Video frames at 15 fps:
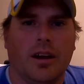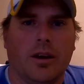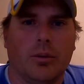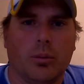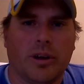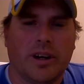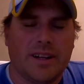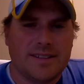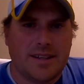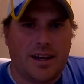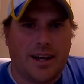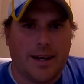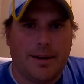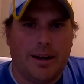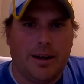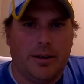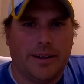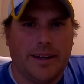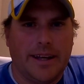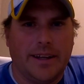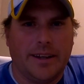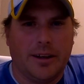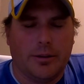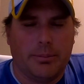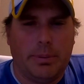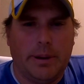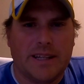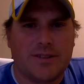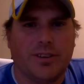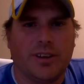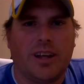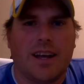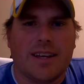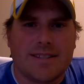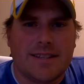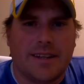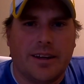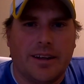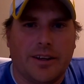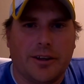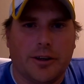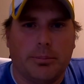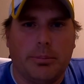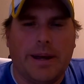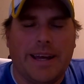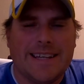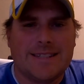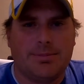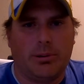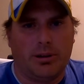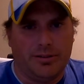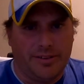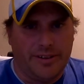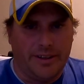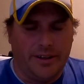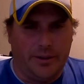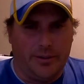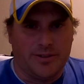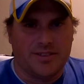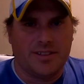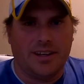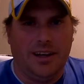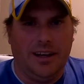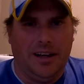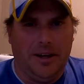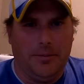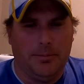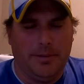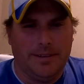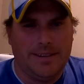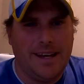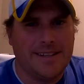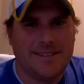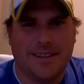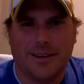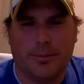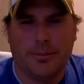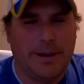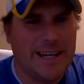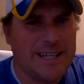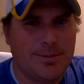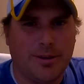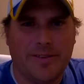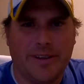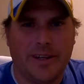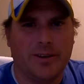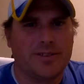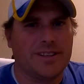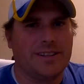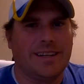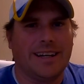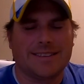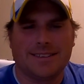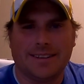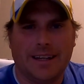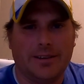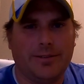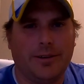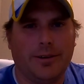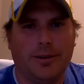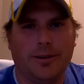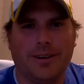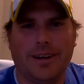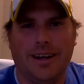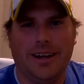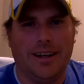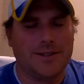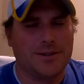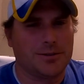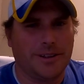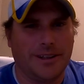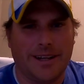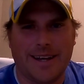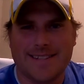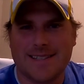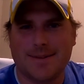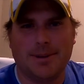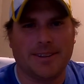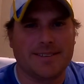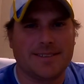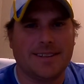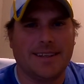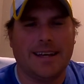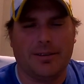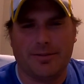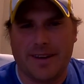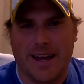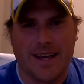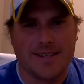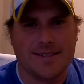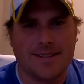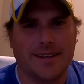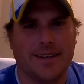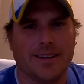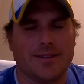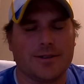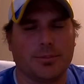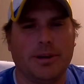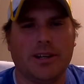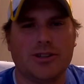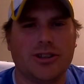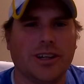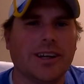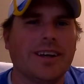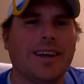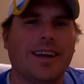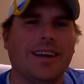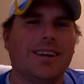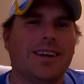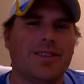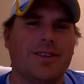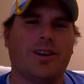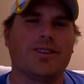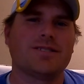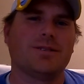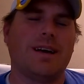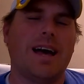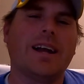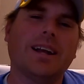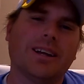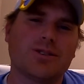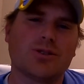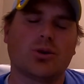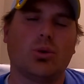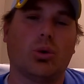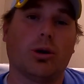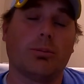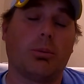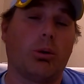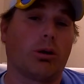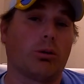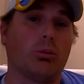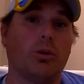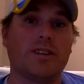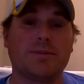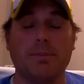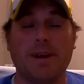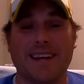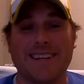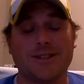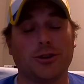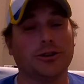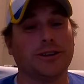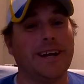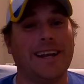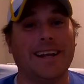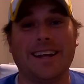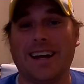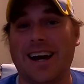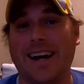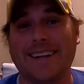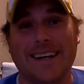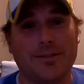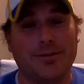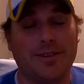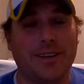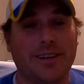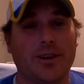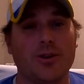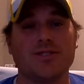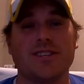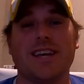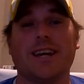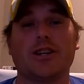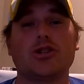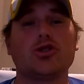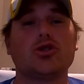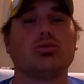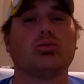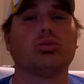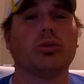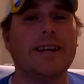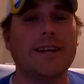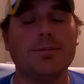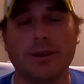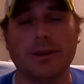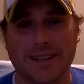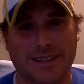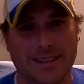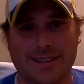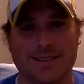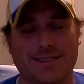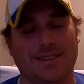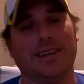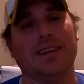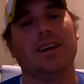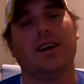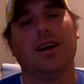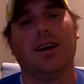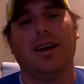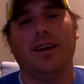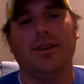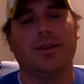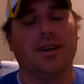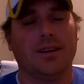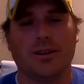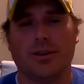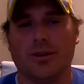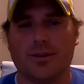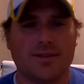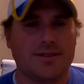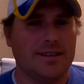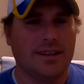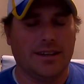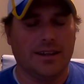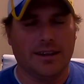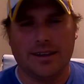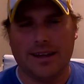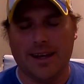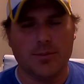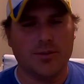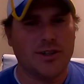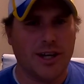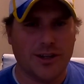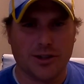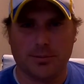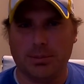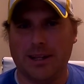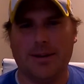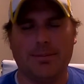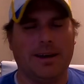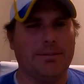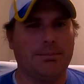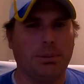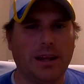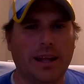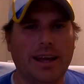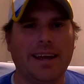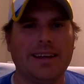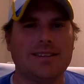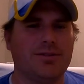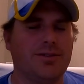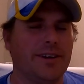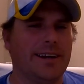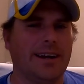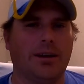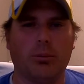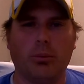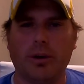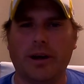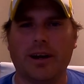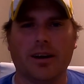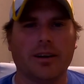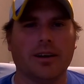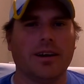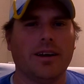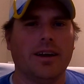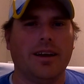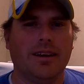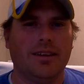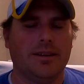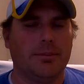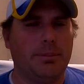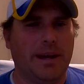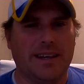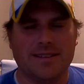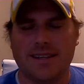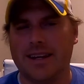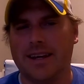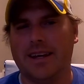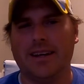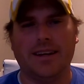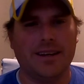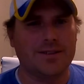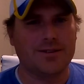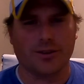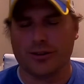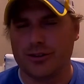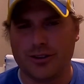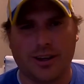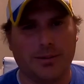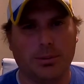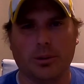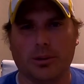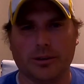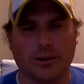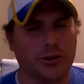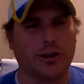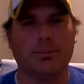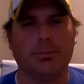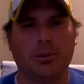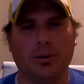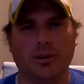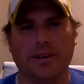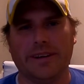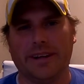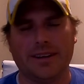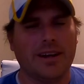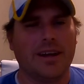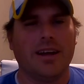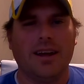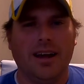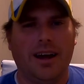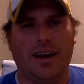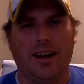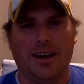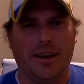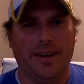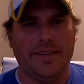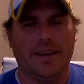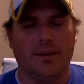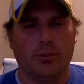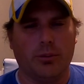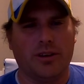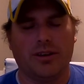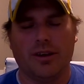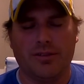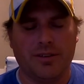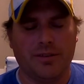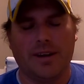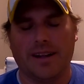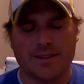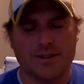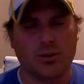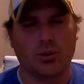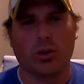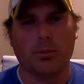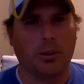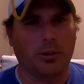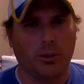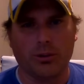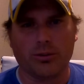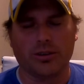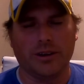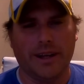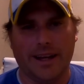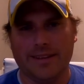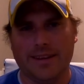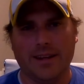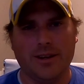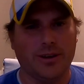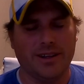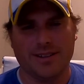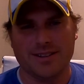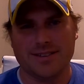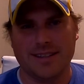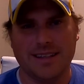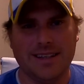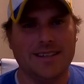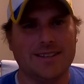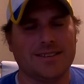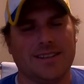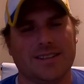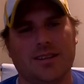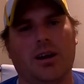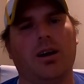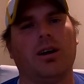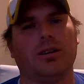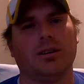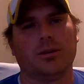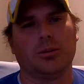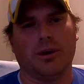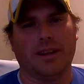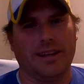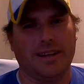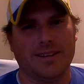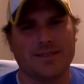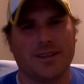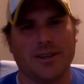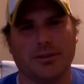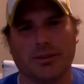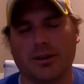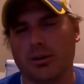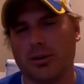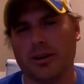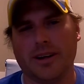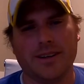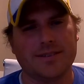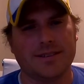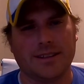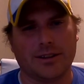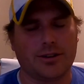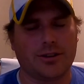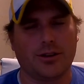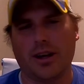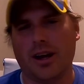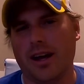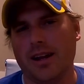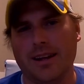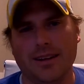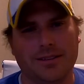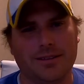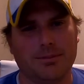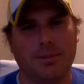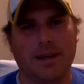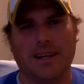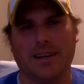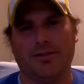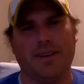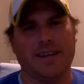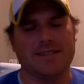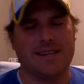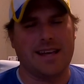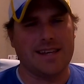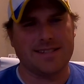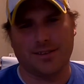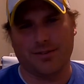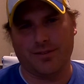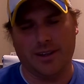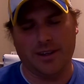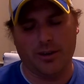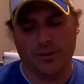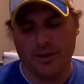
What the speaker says: We're going to talk about getting your pitch velocity on your baseball videos. It takes your baseball video to the next level. It's really nice to be able to see how fast the kids are pitching. And then also adding a scoreboard, which makes creating highlight videos extremely easy. You can use the Game Changer play-by-play to figure out where the base hit is, or the double or the triple. And then if you've got the scoreboard overlaid, then you can just easily toggle to where that is on your recordings and then cut it and make a fantastic video